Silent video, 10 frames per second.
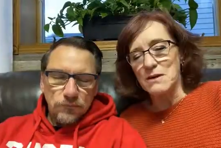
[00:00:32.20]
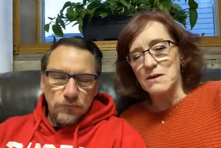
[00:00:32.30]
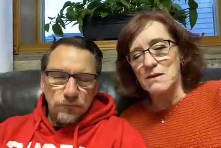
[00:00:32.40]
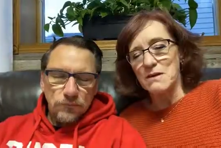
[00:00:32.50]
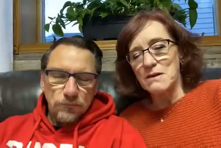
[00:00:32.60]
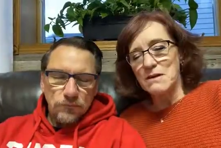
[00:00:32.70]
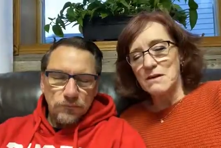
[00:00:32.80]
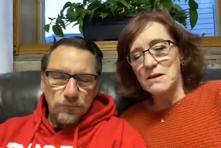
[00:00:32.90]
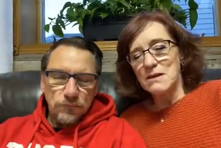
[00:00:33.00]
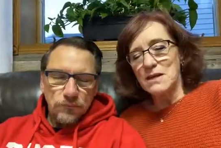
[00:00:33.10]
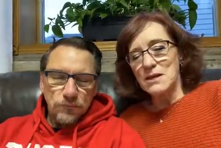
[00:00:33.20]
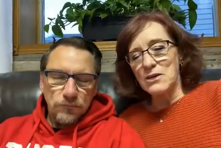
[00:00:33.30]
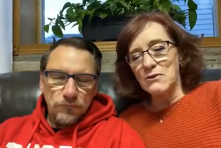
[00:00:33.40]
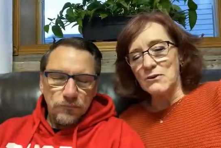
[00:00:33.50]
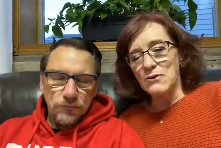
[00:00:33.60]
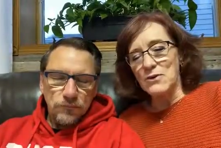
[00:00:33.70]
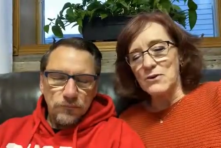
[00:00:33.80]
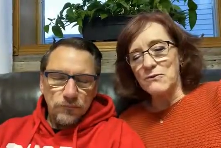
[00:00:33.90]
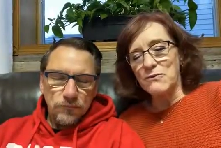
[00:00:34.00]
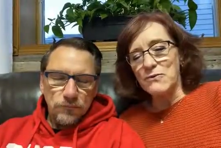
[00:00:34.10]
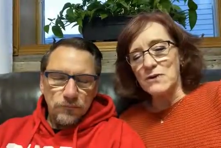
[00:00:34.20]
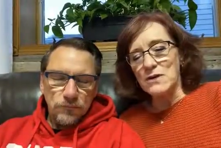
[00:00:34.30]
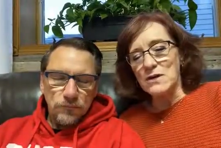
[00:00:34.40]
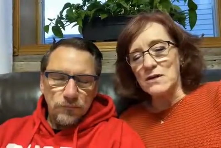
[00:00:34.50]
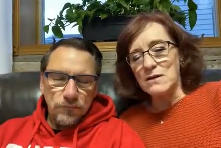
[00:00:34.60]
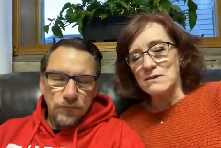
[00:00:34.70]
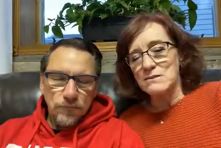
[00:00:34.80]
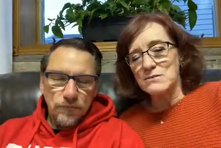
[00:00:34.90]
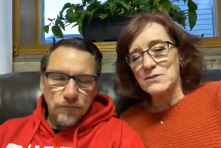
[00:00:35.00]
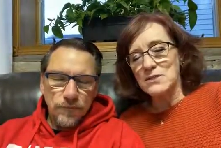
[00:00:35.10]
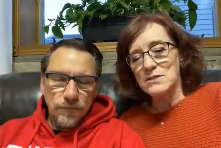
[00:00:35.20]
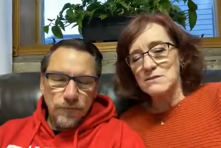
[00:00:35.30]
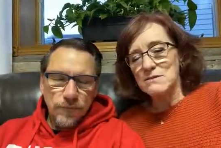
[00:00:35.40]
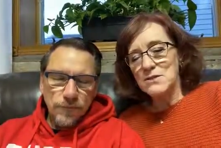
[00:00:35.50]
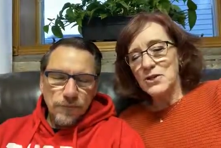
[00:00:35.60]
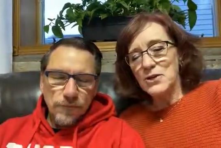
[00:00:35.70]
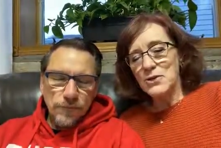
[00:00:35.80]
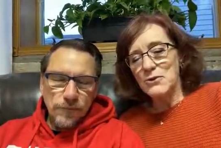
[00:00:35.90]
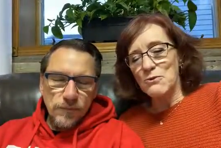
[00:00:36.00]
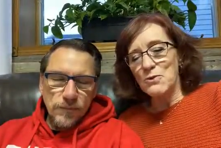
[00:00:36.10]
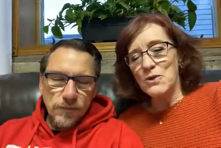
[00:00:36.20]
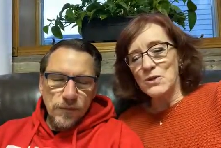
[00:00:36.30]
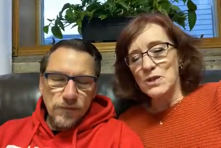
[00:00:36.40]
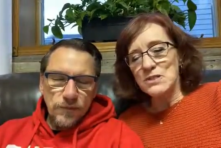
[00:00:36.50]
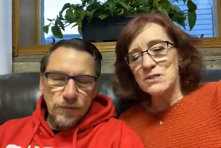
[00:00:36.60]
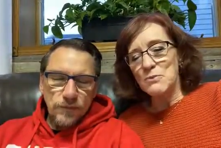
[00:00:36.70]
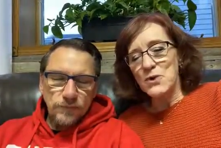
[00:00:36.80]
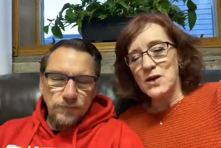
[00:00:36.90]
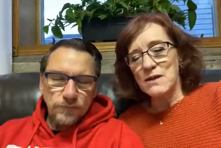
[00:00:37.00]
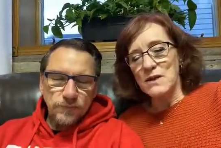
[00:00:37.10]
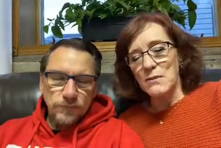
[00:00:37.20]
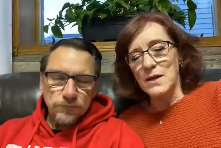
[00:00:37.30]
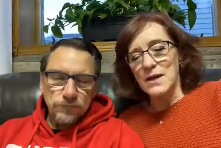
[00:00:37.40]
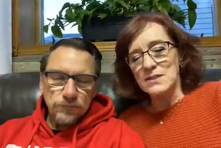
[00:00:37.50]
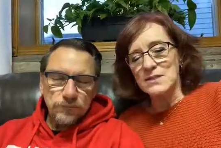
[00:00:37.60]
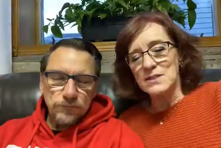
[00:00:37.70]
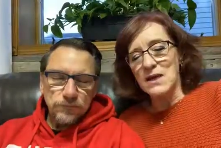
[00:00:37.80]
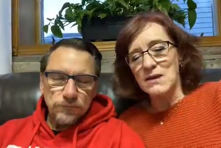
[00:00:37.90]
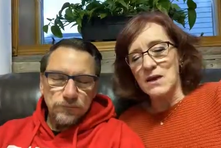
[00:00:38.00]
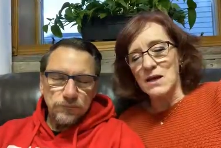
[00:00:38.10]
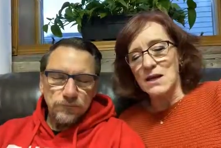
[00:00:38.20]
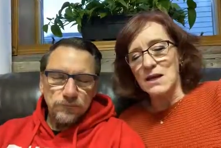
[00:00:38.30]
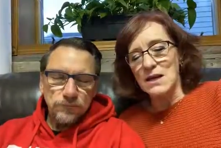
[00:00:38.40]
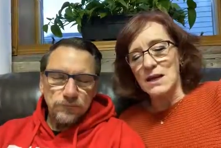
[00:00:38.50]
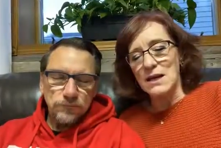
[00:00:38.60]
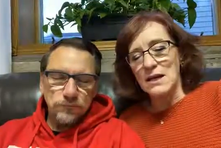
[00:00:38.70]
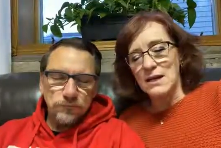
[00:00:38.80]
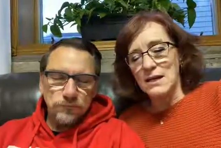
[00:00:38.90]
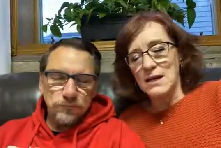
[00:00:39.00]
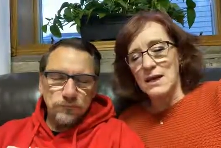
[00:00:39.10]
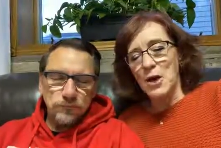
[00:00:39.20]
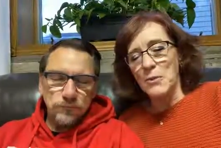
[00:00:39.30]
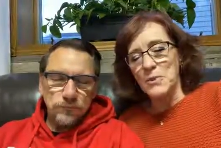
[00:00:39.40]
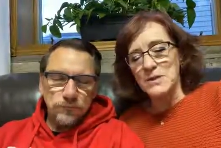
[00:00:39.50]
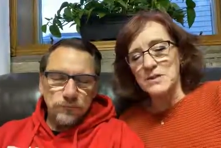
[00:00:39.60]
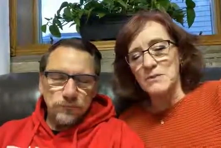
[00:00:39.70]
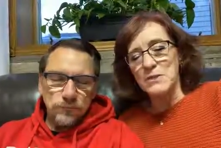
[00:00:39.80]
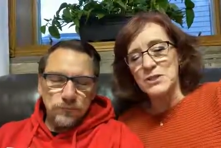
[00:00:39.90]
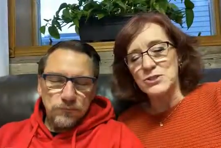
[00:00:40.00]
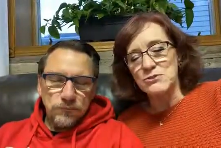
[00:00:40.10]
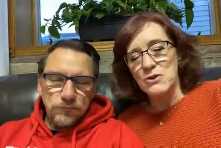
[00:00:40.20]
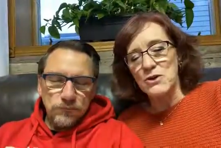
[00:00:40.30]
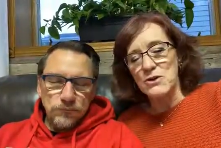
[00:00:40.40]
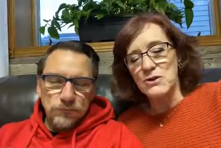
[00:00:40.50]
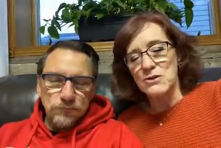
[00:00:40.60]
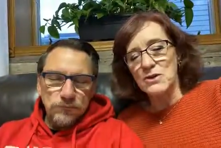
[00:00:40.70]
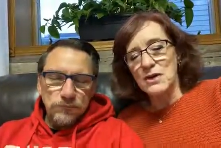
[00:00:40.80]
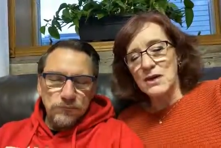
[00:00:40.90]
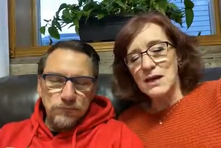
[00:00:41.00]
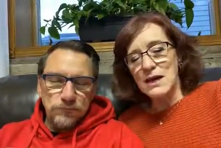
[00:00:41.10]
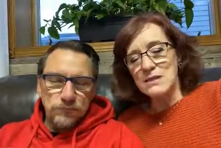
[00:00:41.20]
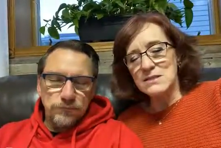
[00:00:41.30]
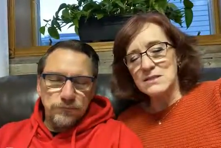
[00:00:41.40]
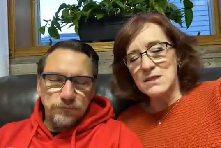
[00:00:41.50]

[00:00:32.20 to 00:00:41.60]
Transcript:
Speaker 1: with. Thank you, Lord, for uh, just your word this morning that we can stand on it and it can help us to be strong and